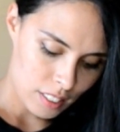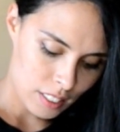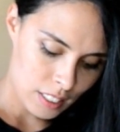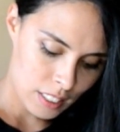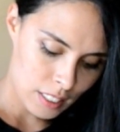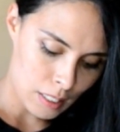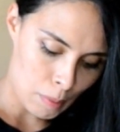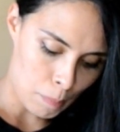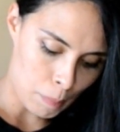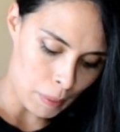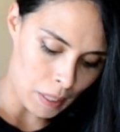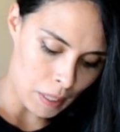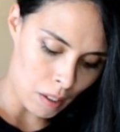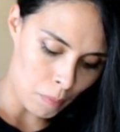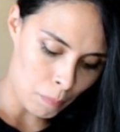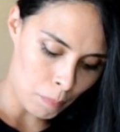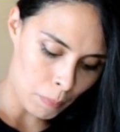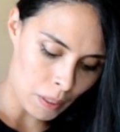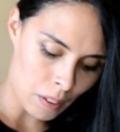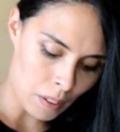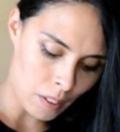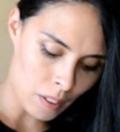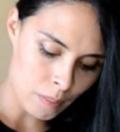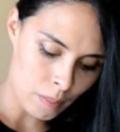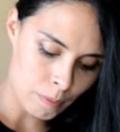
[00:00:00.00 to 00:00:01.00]
Zip it up
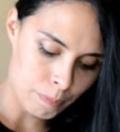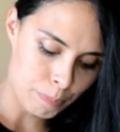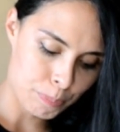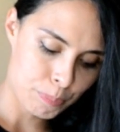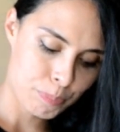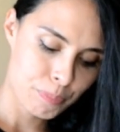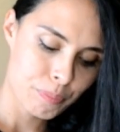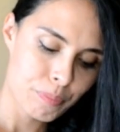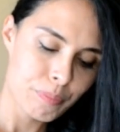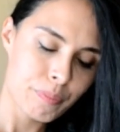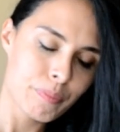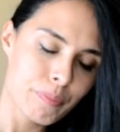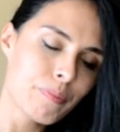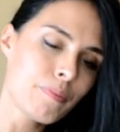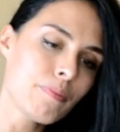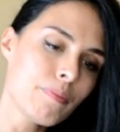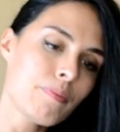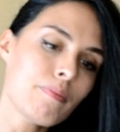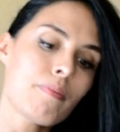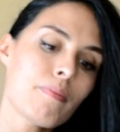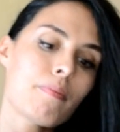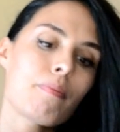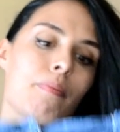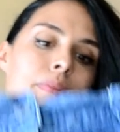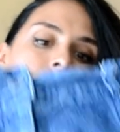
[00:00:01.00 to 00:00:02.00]
here.
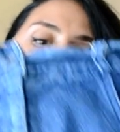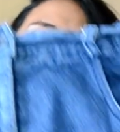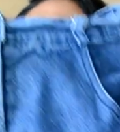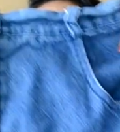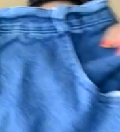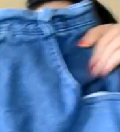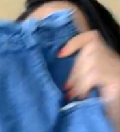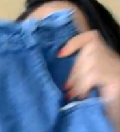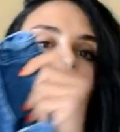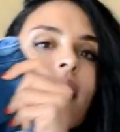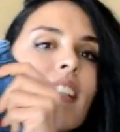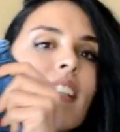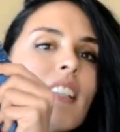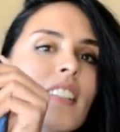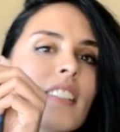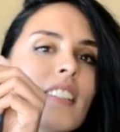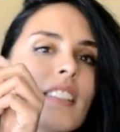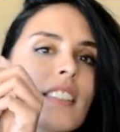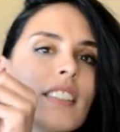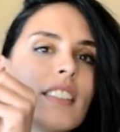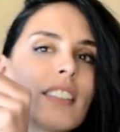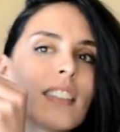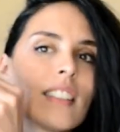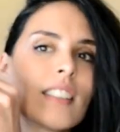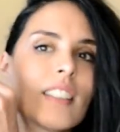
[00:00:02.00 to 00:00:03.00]
Here it
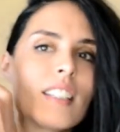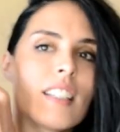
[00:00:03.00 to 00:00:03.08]
is.